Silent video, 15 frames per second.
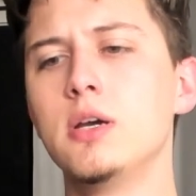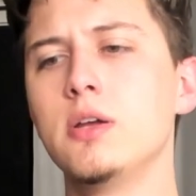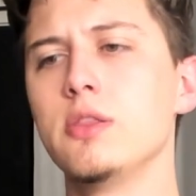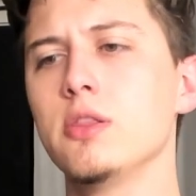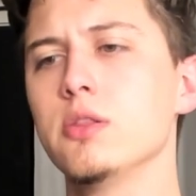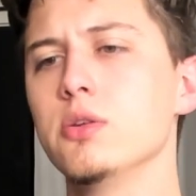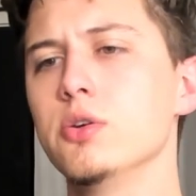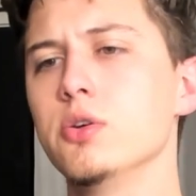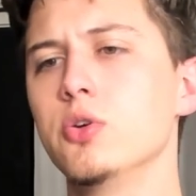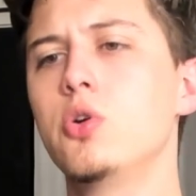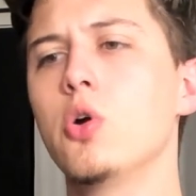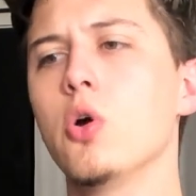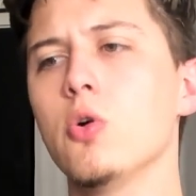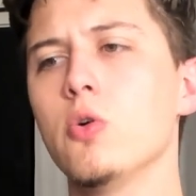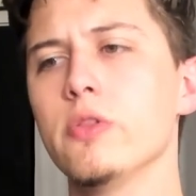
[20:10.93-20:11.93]
The
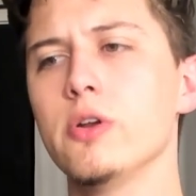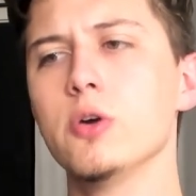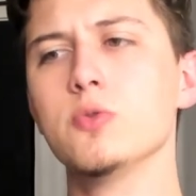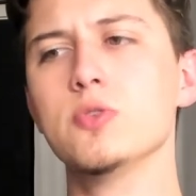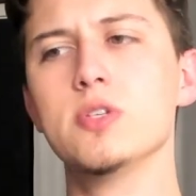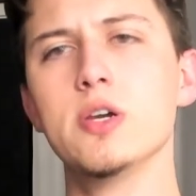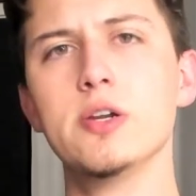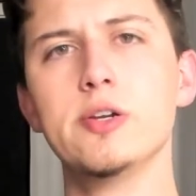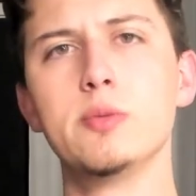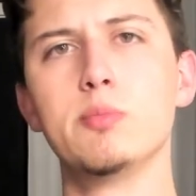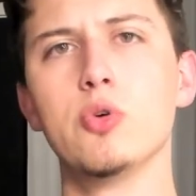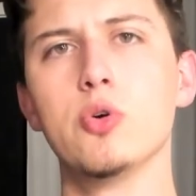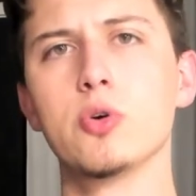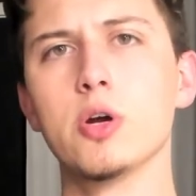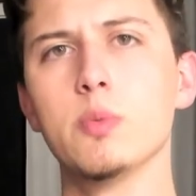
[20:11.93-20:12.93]
girl that I was dating
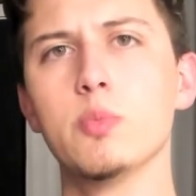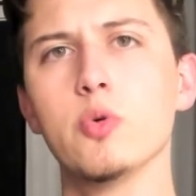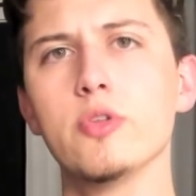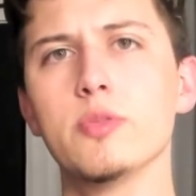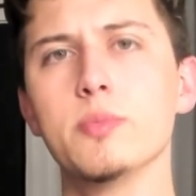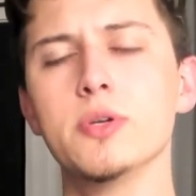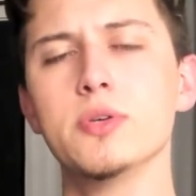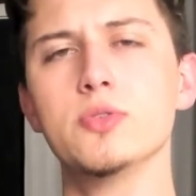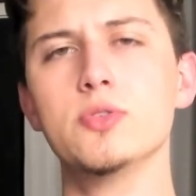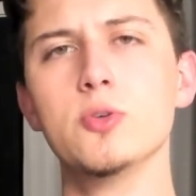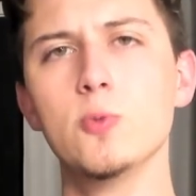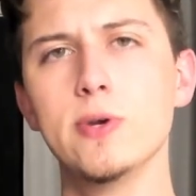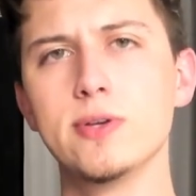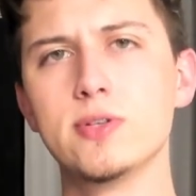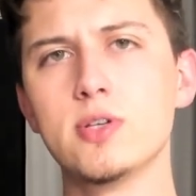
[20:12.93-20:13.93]
broke up with me 2
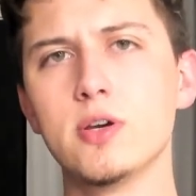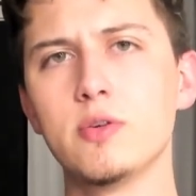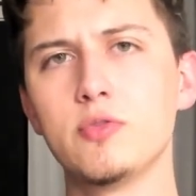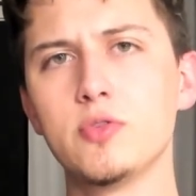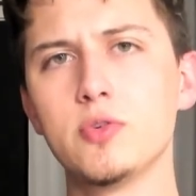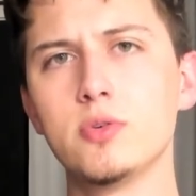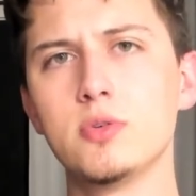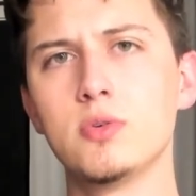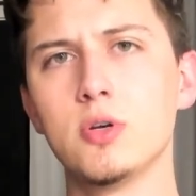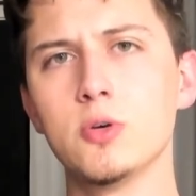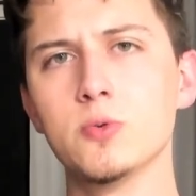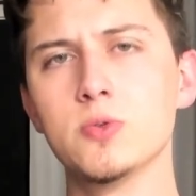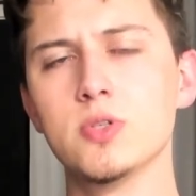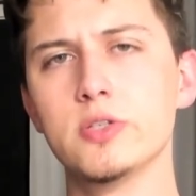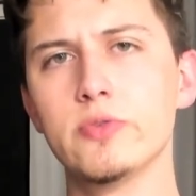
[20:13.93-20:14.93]
weeks after I
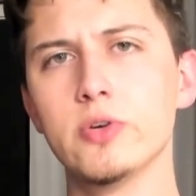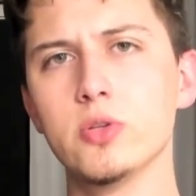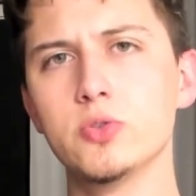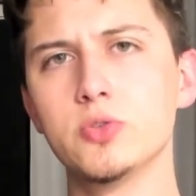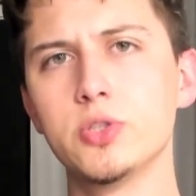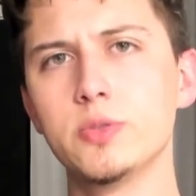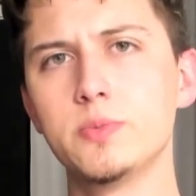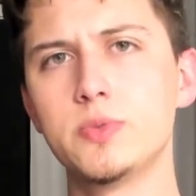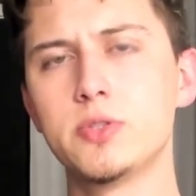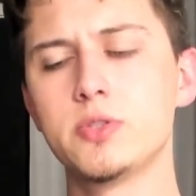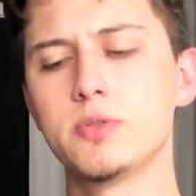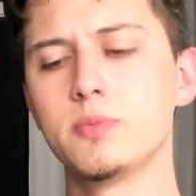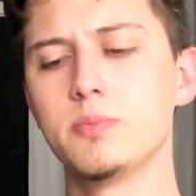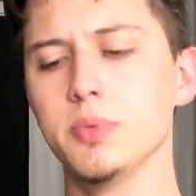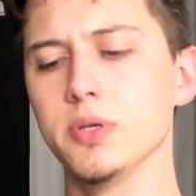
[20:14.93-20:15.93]
was disfellowshipped
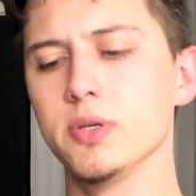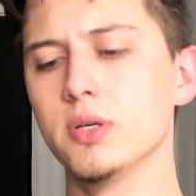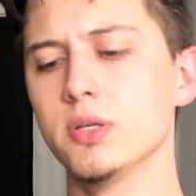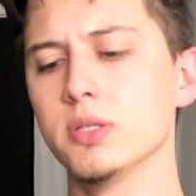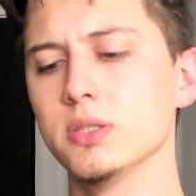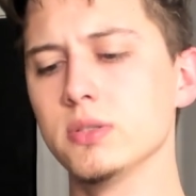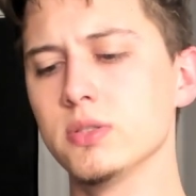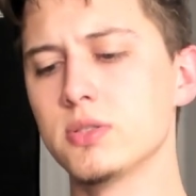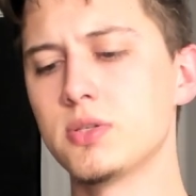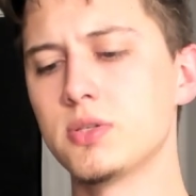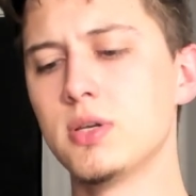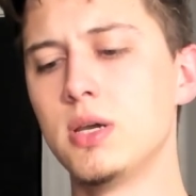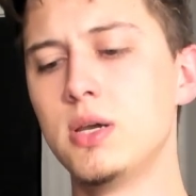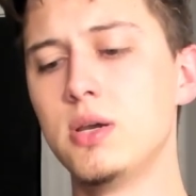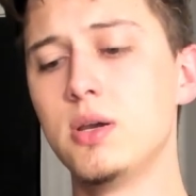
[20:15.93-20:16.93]
because
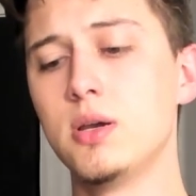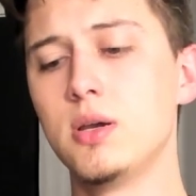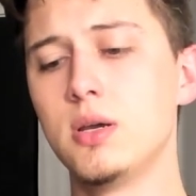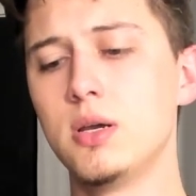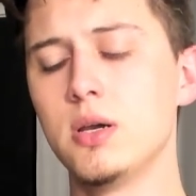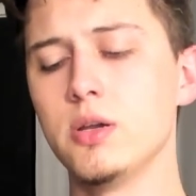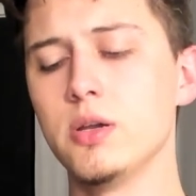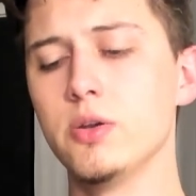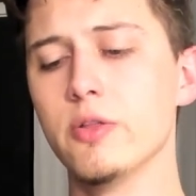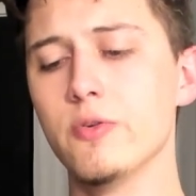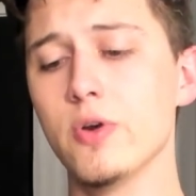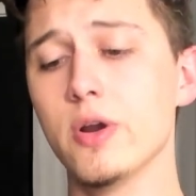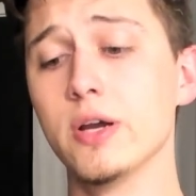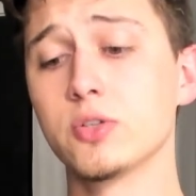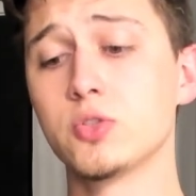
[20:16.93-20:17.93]

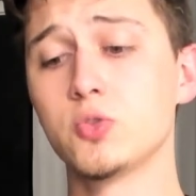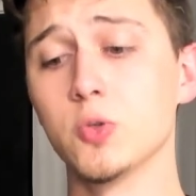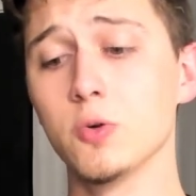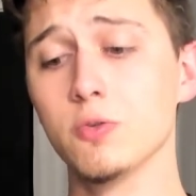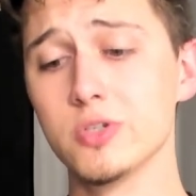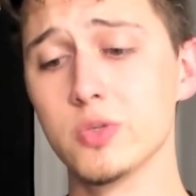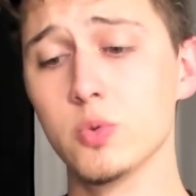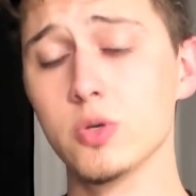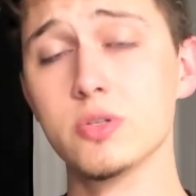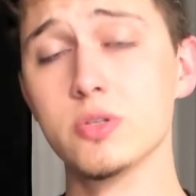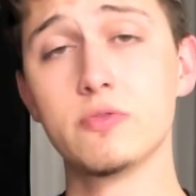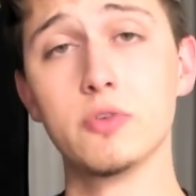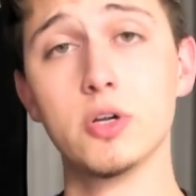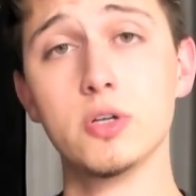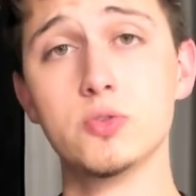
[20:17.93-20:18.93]
another ex Jehovah's Witness
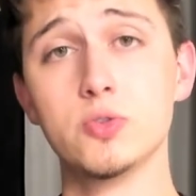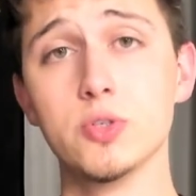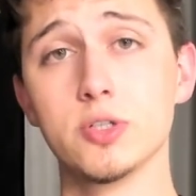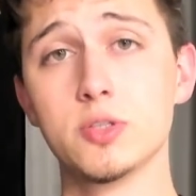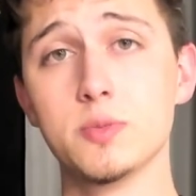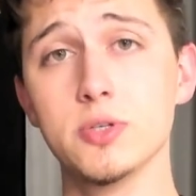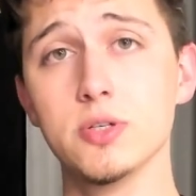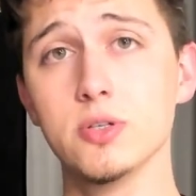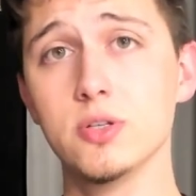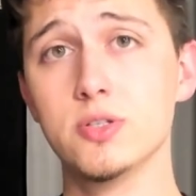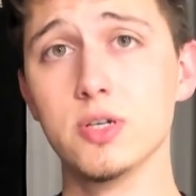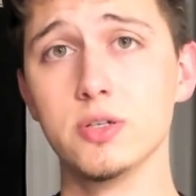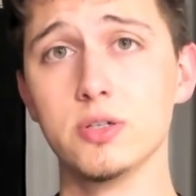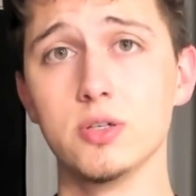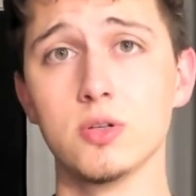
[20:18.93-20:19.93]
friend tricked me into
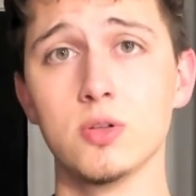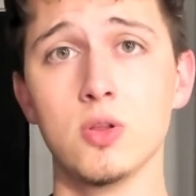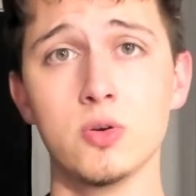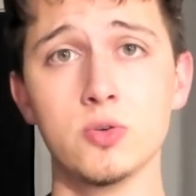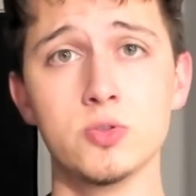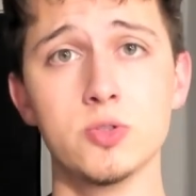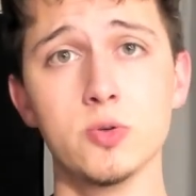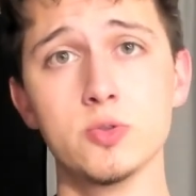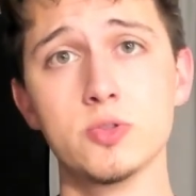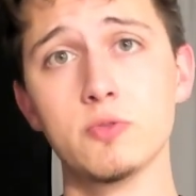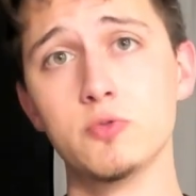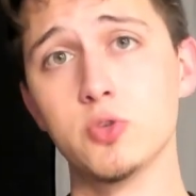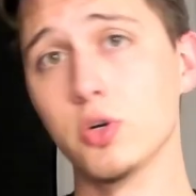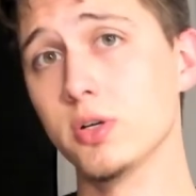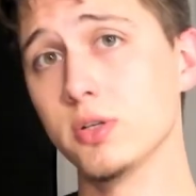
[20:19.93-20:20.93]
taking a large dose of
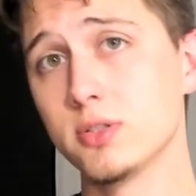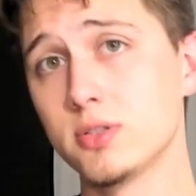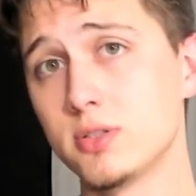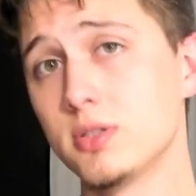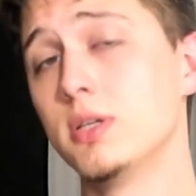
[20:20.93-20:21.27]
drugs.